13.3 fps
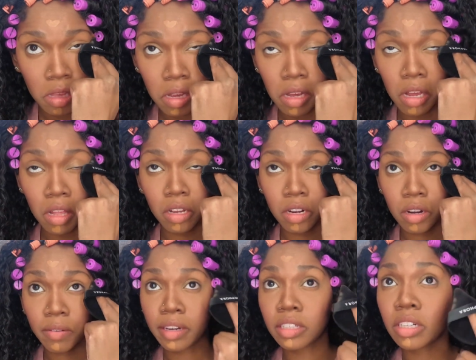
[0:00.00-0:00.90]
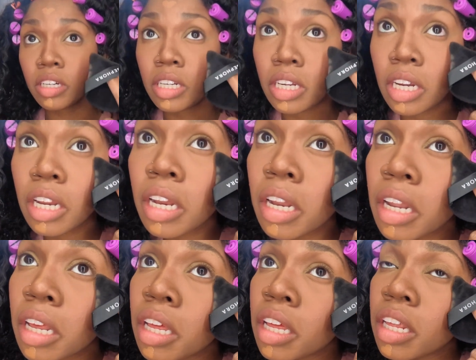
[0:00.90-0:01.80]
color corrector didn't
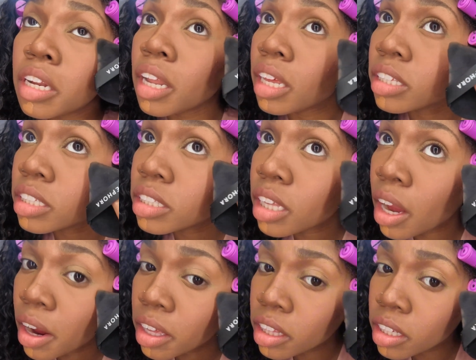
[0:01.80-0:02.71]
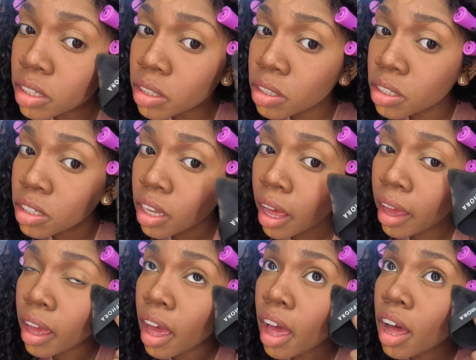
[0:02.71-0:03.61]
necessarily,
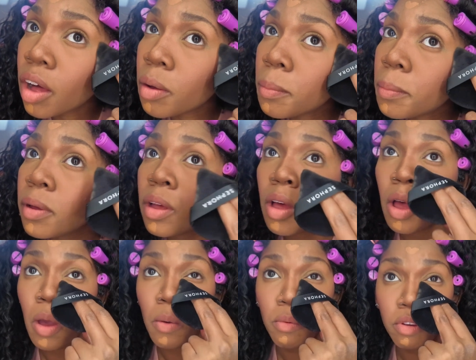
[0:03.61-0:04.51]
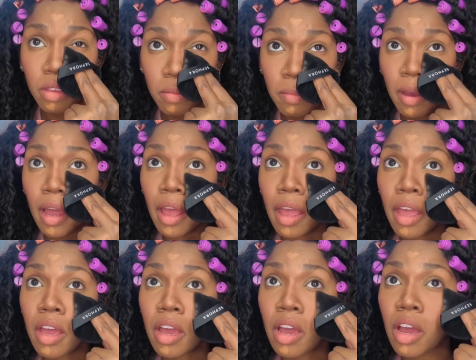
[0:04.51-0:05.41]
like, help with
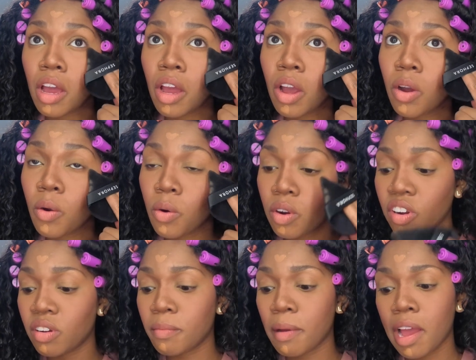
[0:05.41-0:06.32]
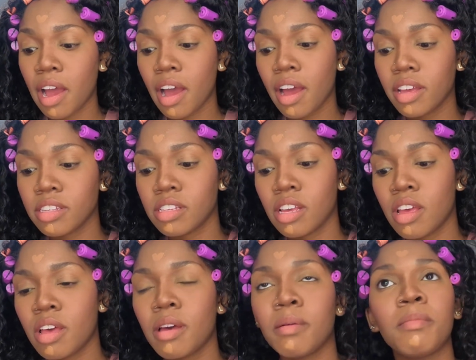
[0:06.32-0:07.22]
my corner of my eyes,
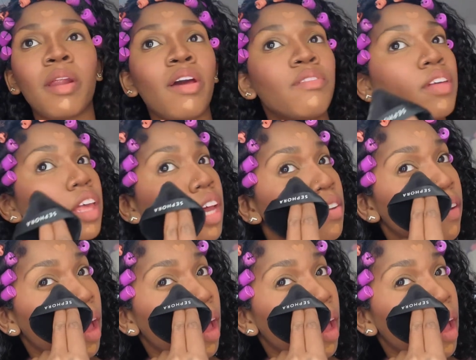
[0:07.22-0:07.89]
but I feel like